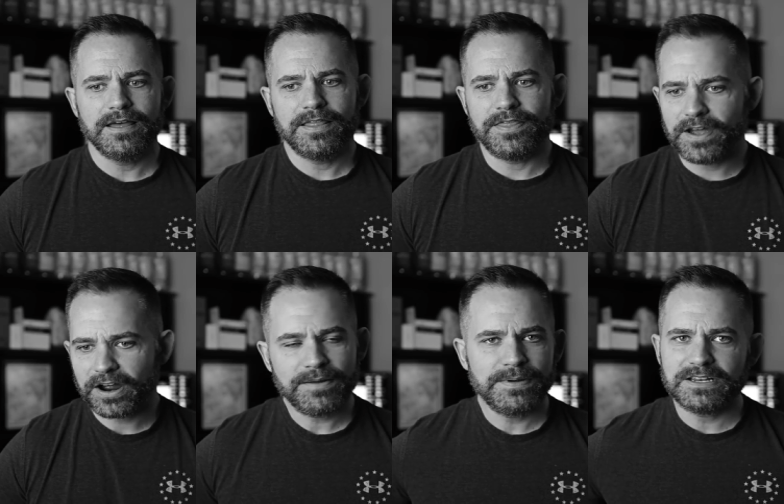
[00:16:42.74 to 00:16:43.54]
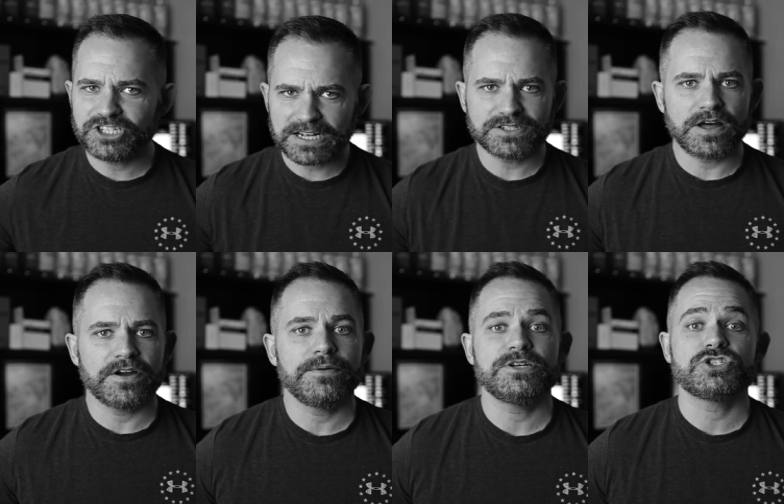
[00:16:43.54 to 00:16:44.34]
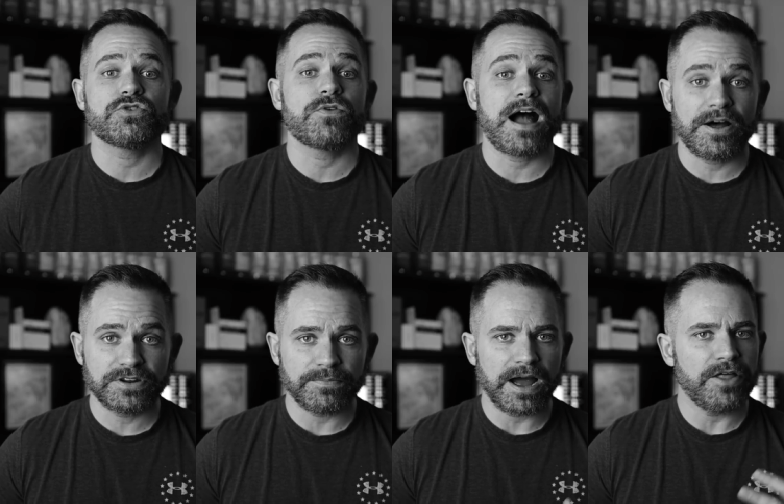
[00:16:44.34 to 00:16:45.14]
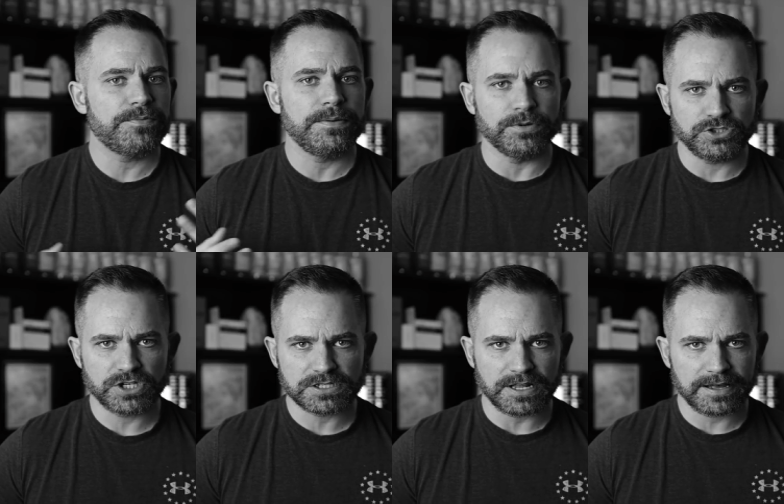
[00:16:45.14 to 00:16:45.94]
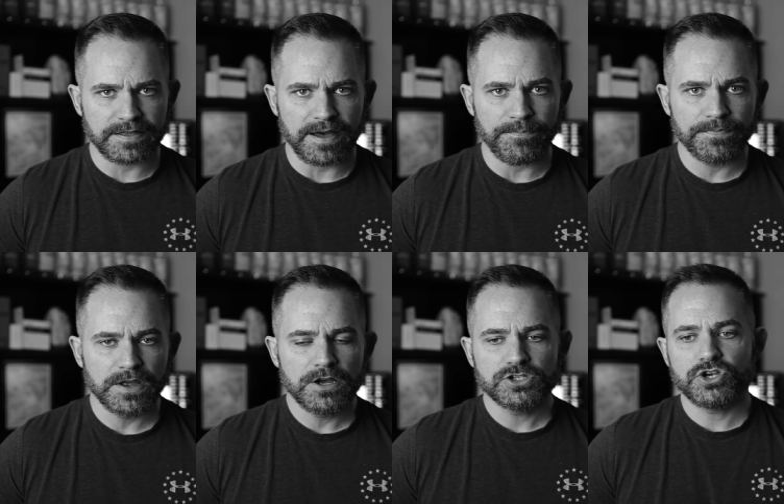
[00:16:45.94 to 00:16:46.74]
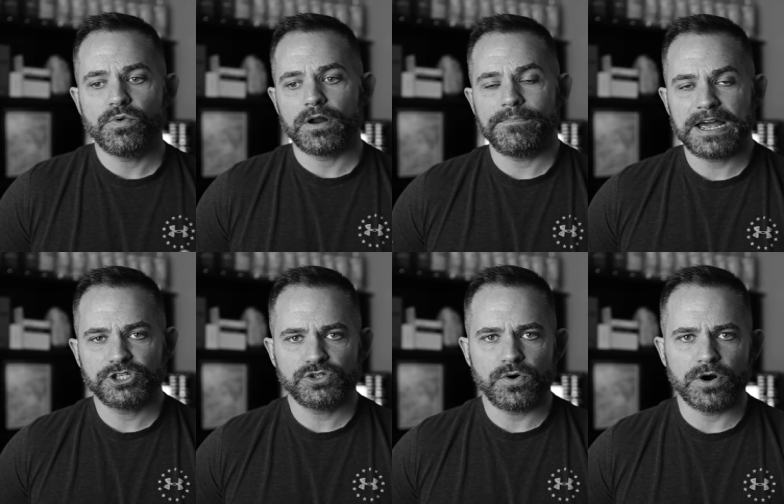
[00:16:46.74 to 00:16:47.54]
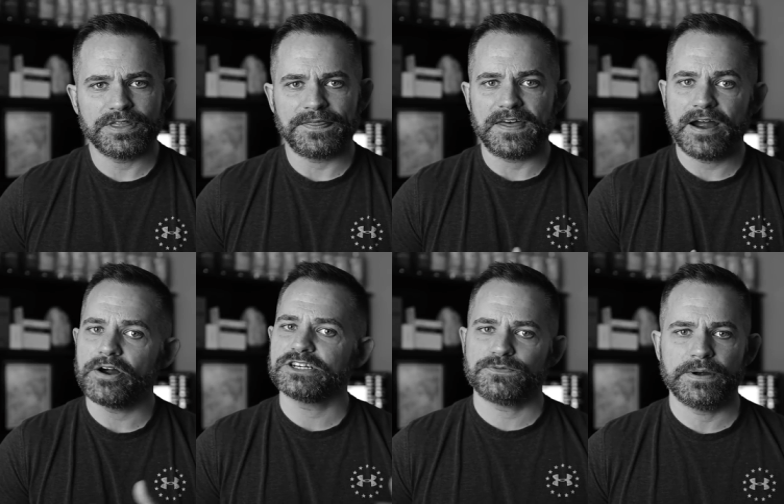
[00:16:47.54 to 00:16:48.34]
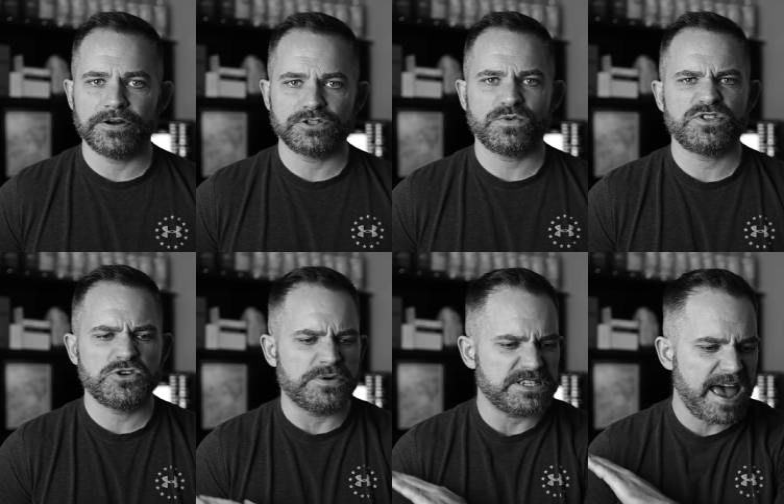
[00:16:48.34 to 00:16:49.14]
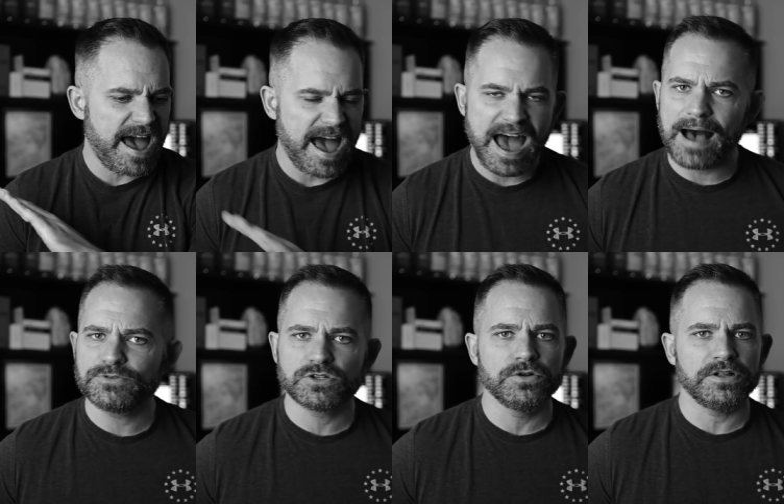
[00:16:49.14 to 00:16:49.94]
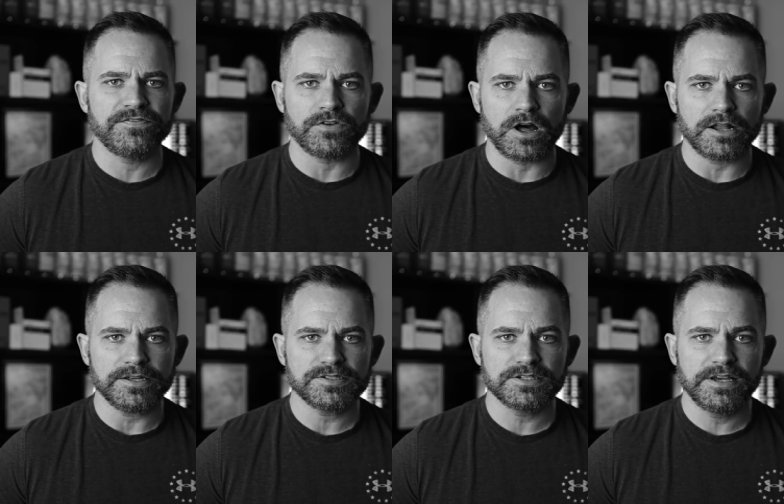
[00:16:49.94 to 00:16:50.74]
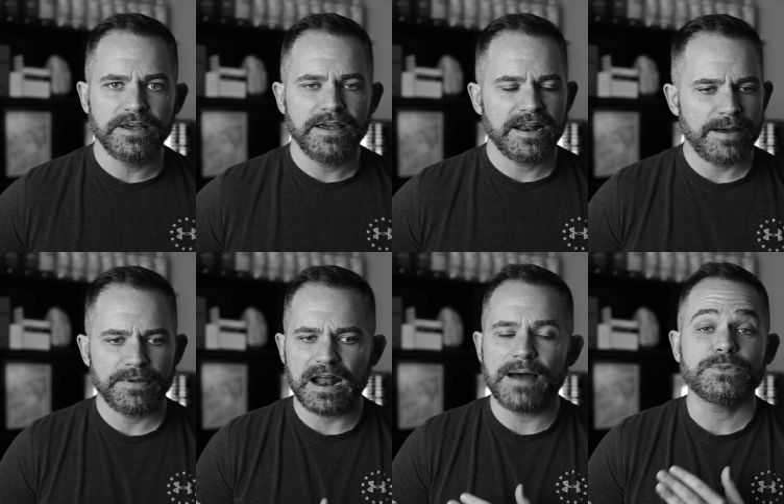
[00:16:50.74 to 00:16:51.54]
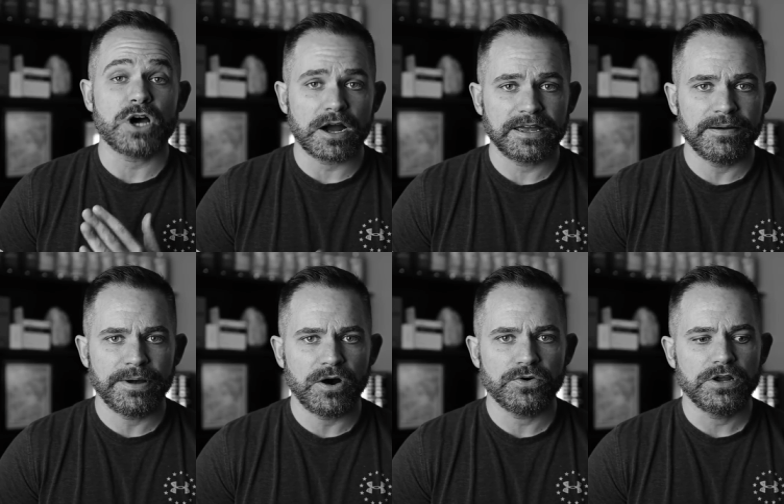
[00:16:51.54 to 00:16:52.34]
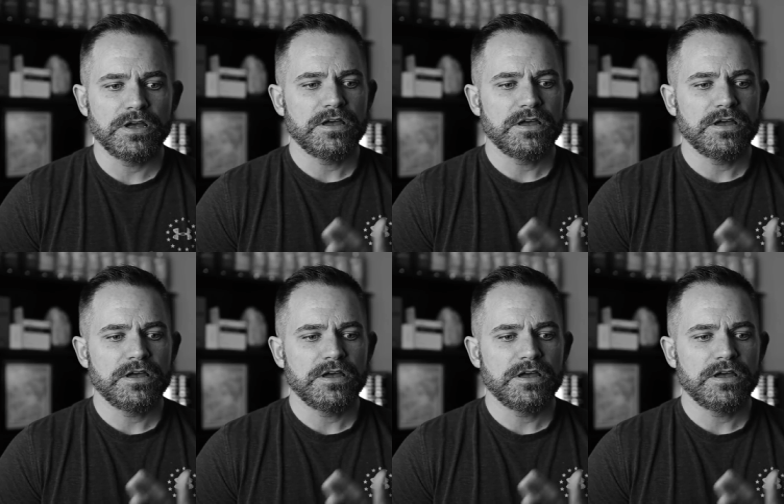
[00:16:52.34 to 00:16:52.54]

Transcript: they're going to be, chances are they're going to be surrounded by other people just like them. So you want to make sure that their experience with you is absolutely flawless. And I mean, I'm talking about